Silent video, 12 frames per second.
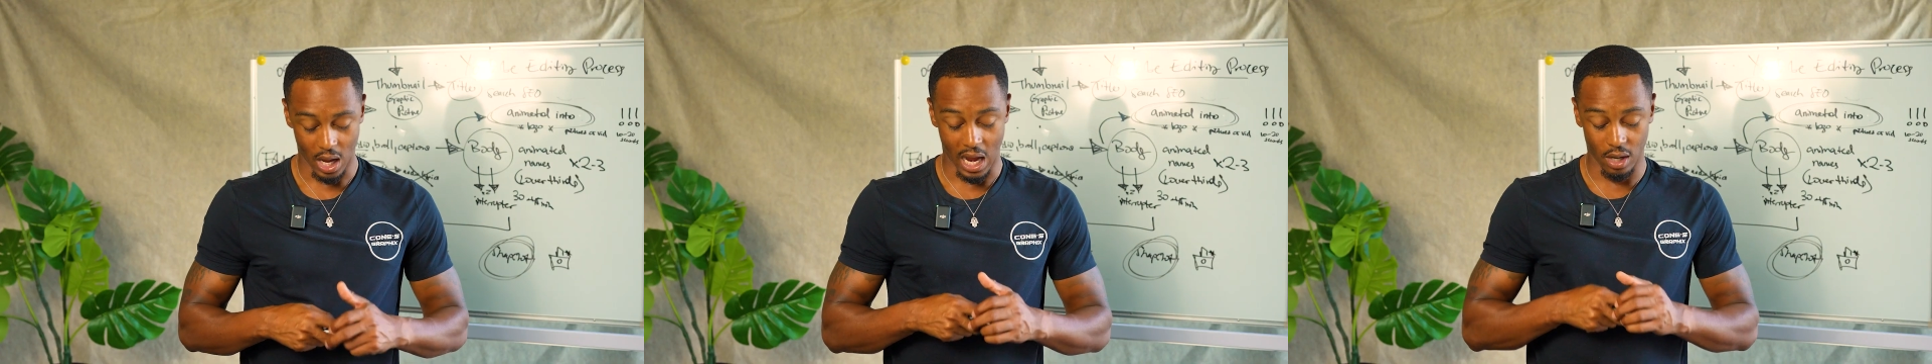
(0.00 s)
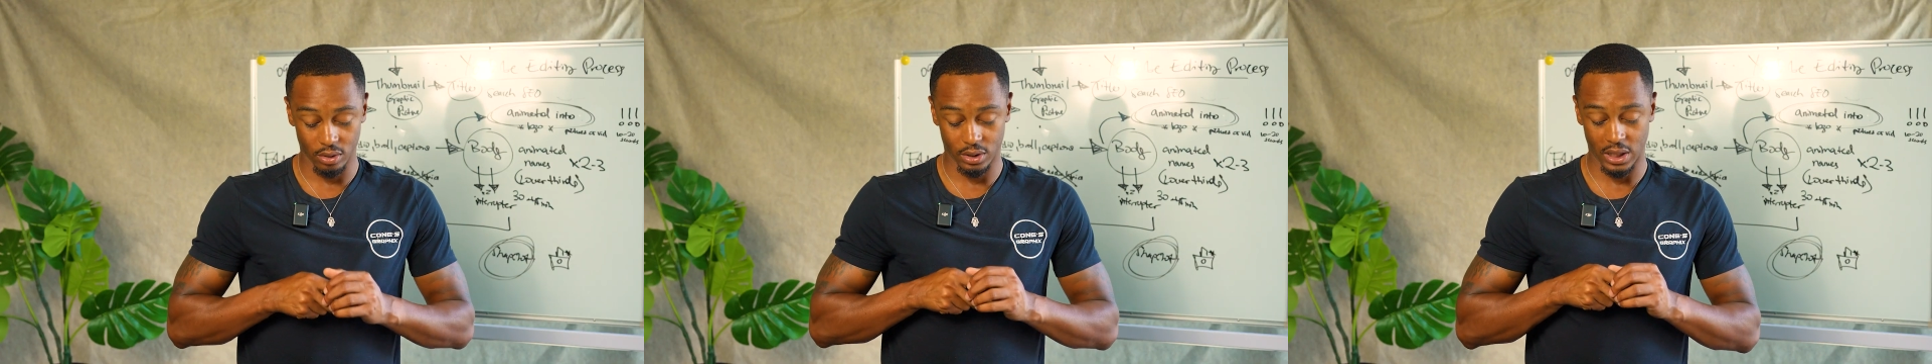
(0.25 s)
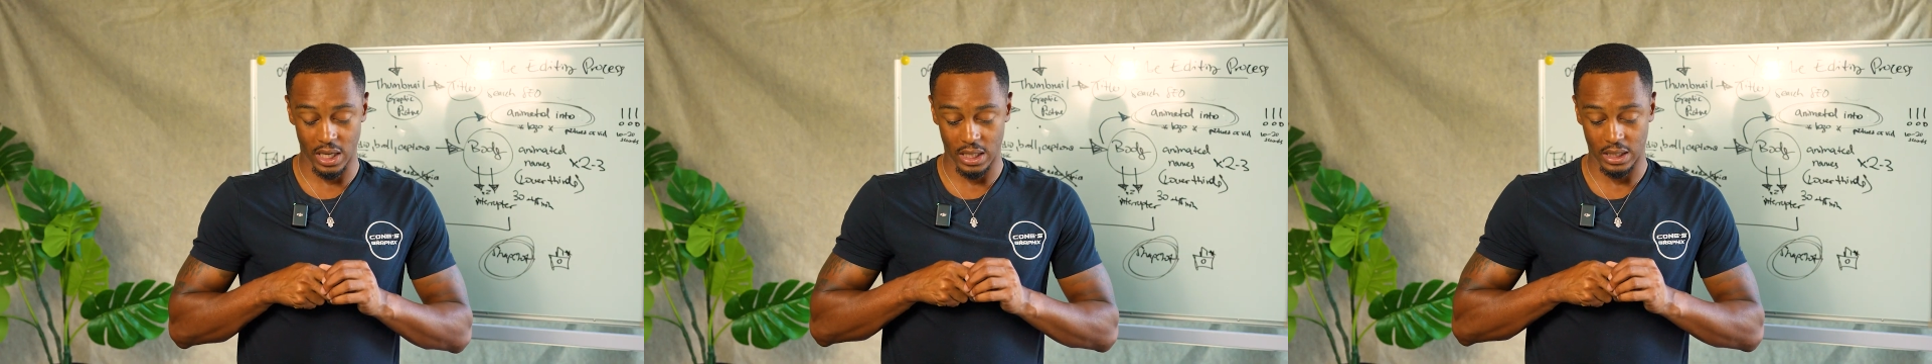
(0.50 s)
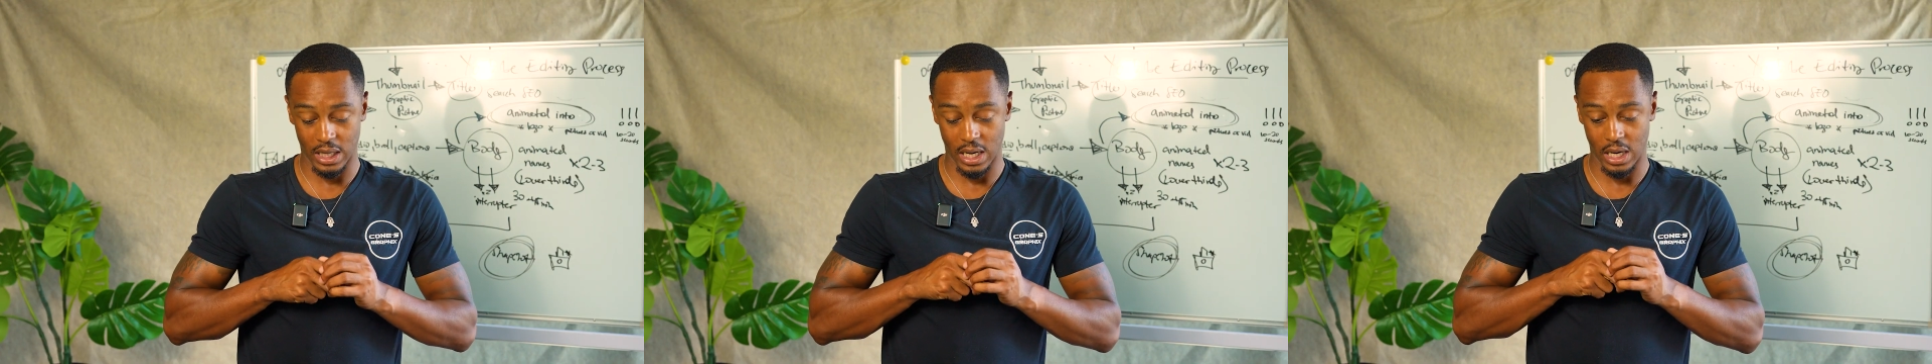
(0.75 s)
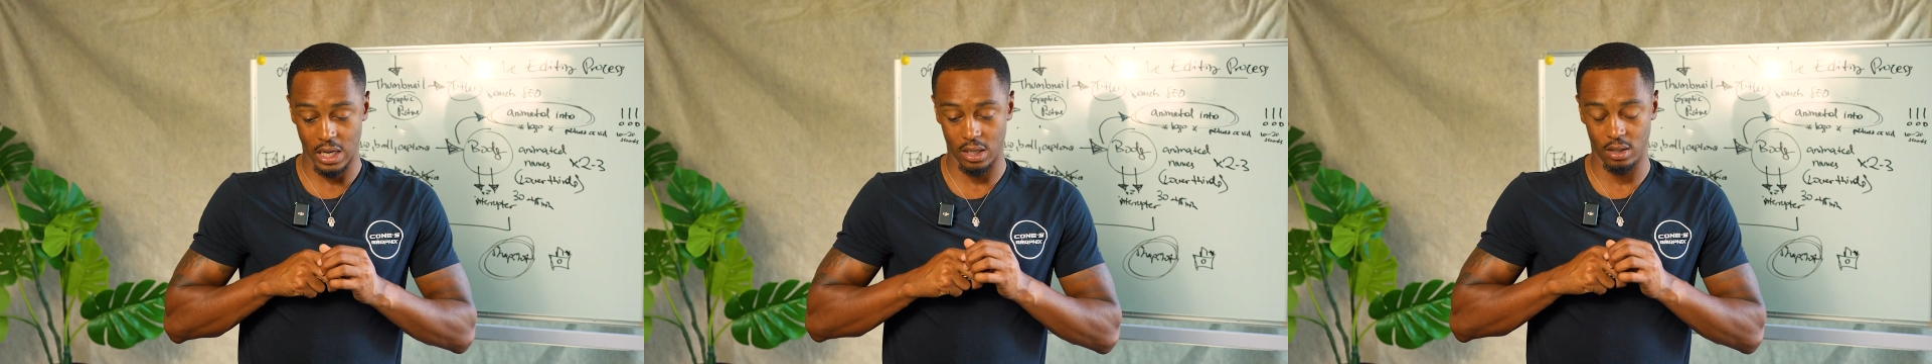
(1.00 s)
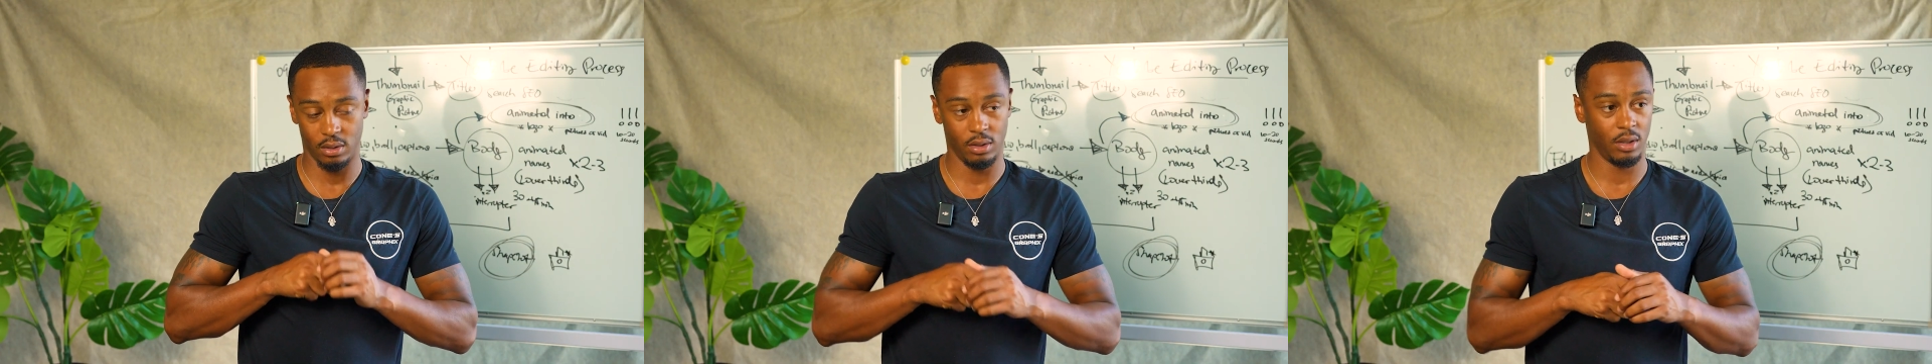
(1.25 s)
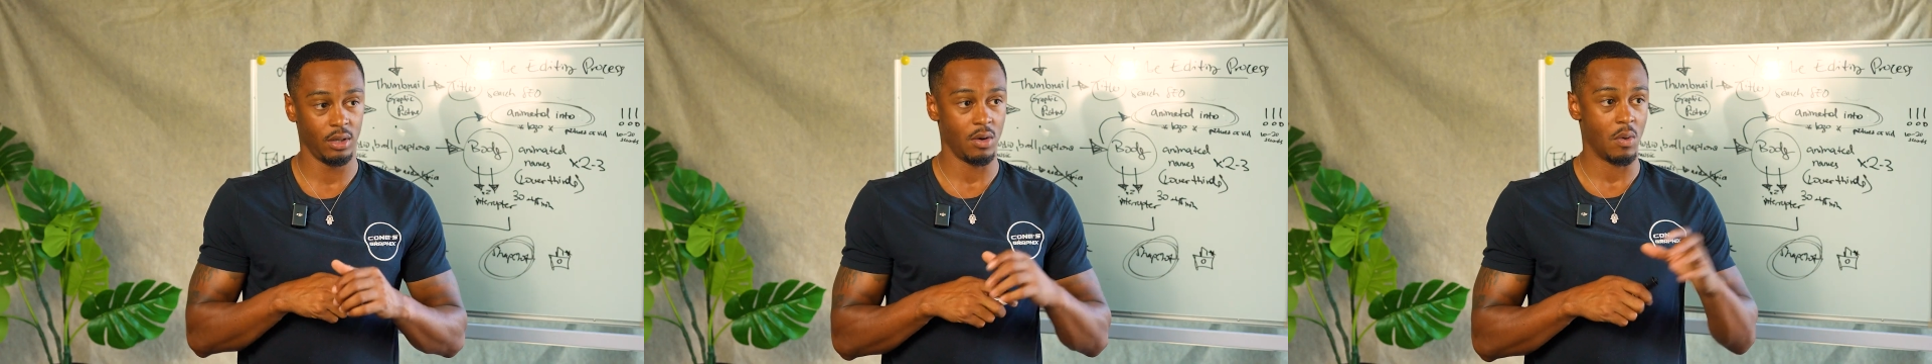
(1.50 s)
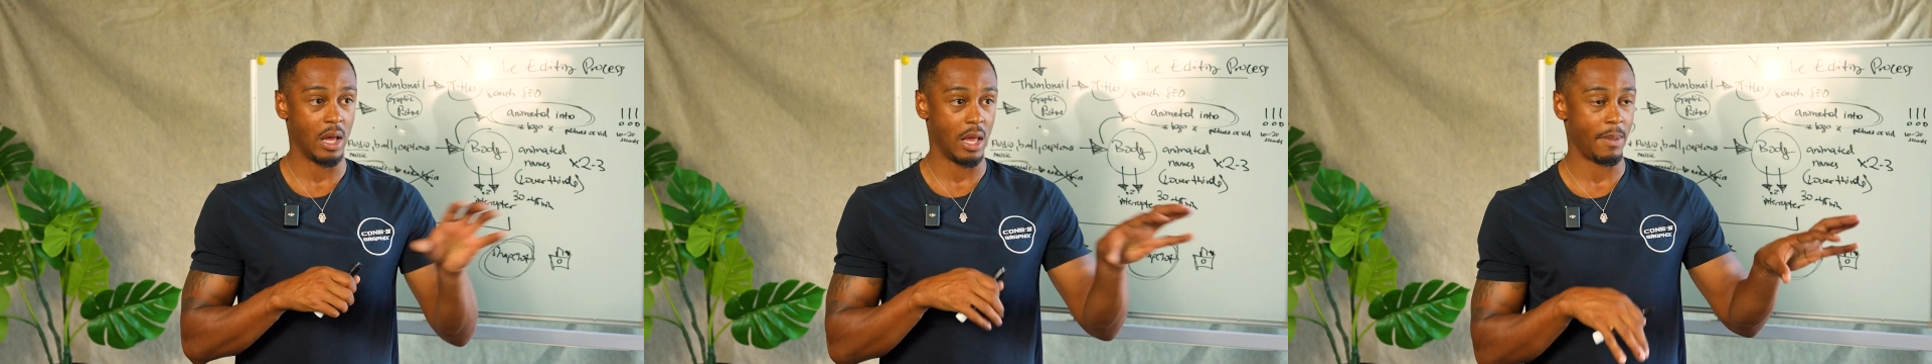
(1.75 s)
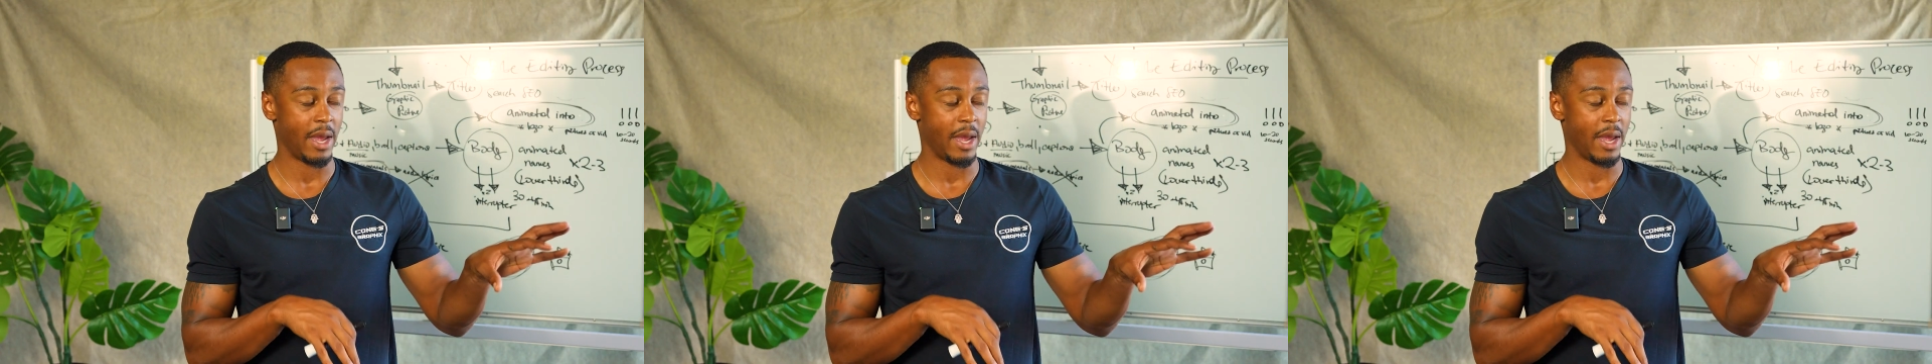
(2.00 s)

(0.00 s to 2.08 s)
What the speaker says: I'll take while I'm